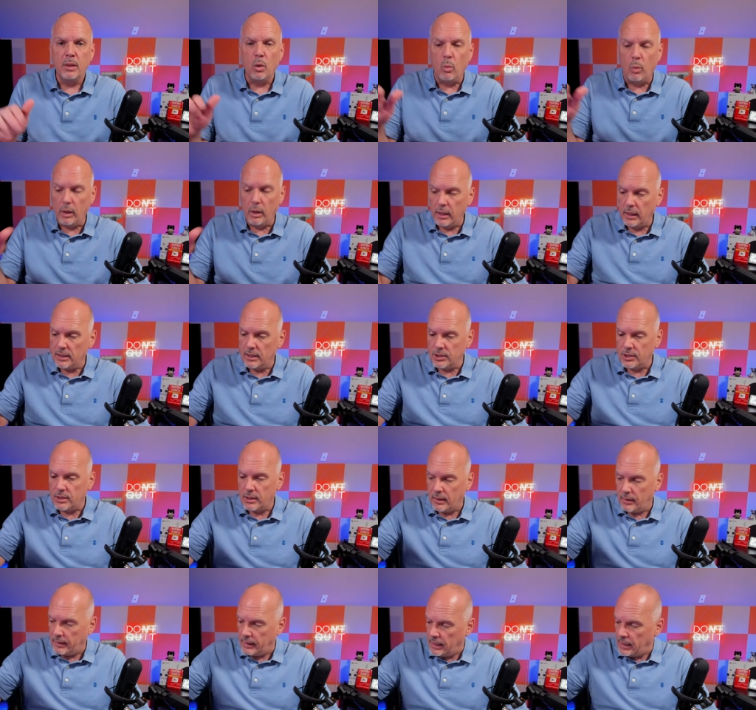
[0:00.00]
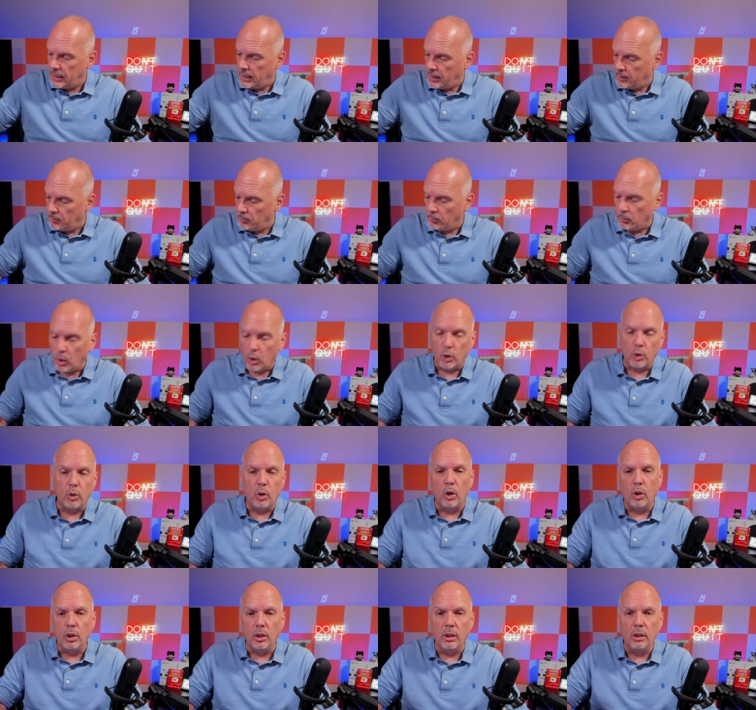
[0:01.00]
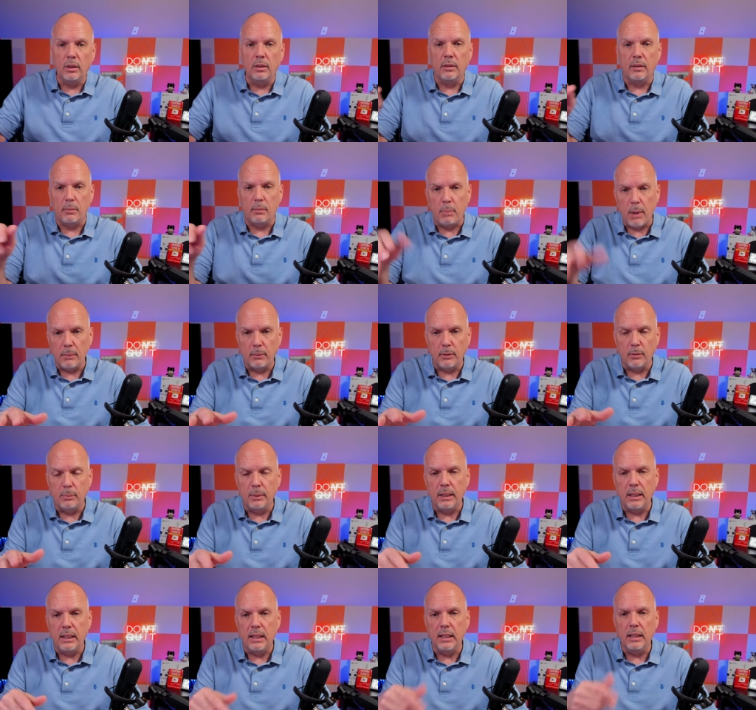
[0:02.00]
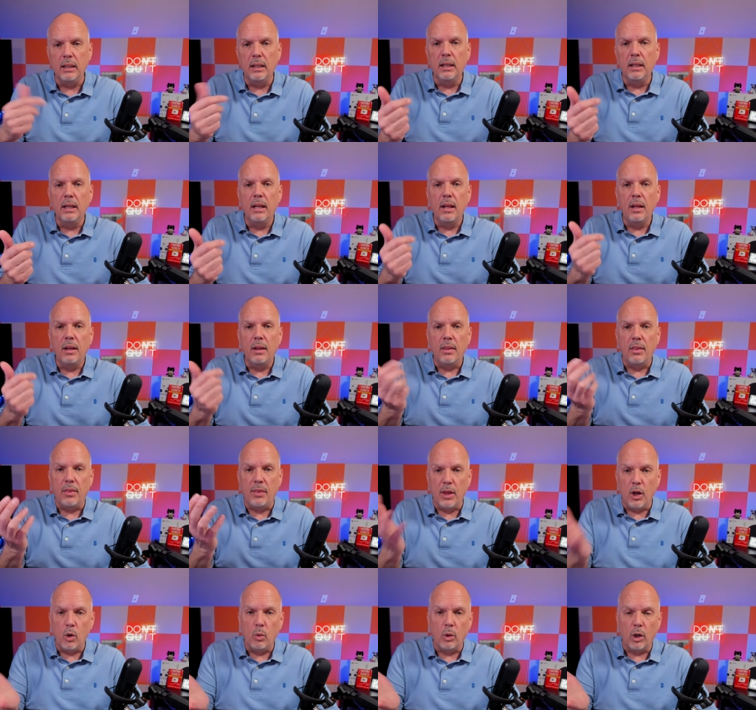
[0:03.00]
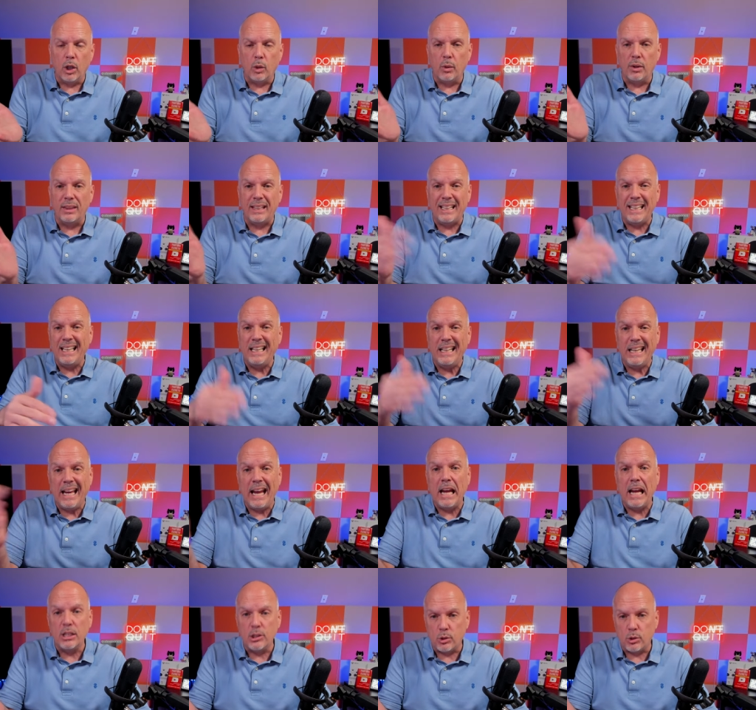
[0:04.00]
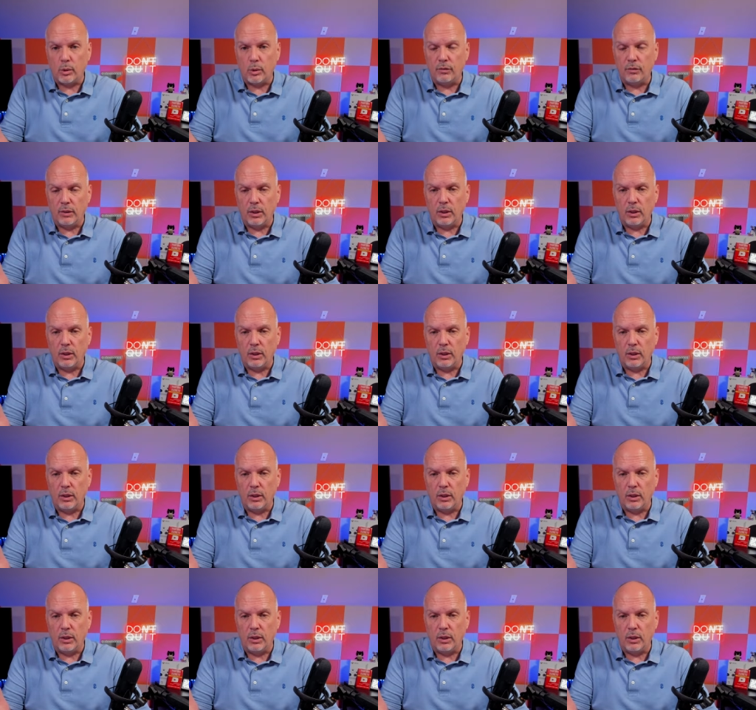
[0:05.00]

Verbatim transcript: Whereas the Motorola, the Pebble Bee, they'll work with any Android